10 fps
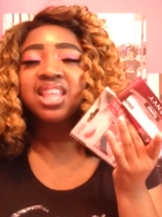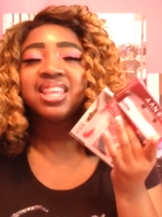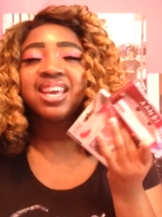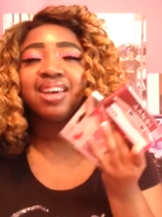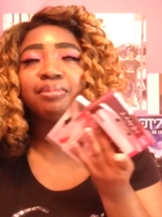
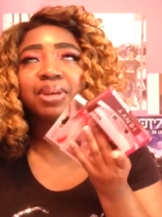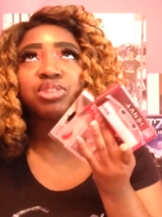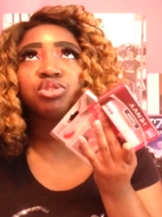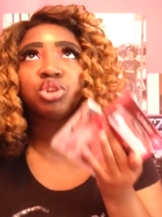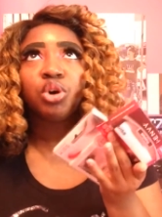They have
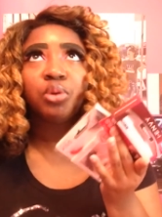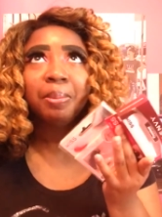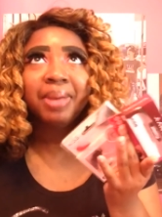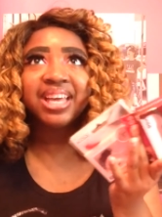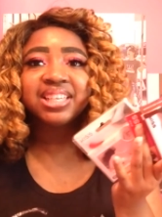been so
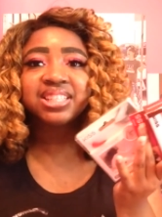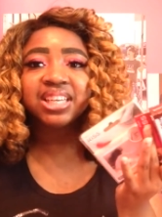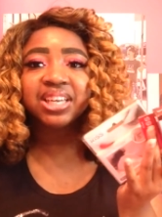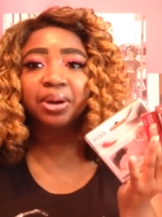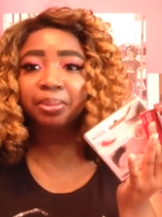
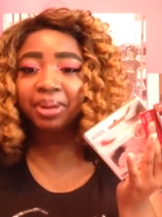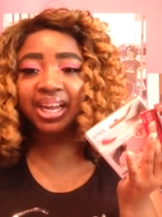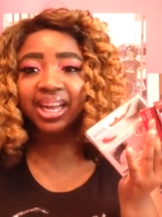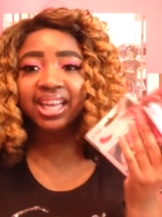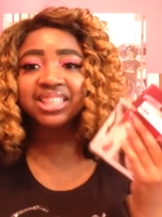amazing. Oh my
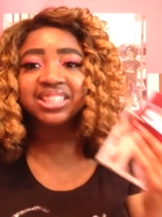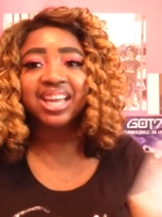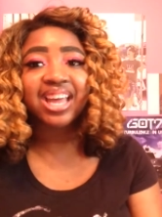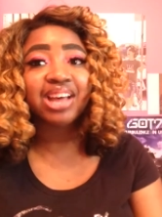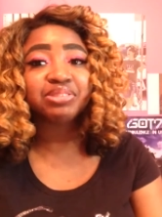gosh. And I
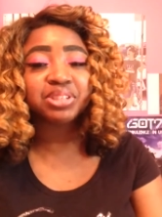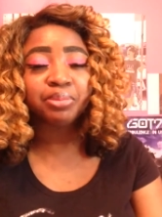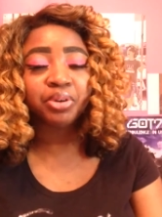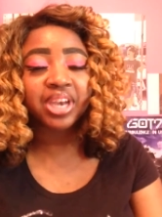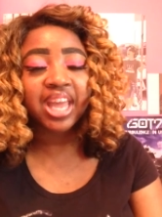have some
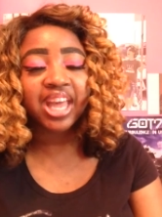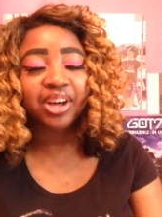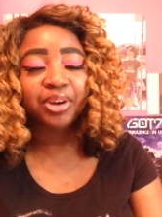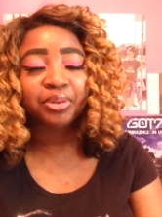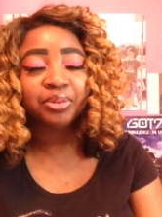on
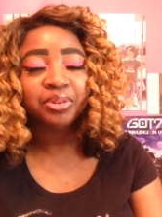now.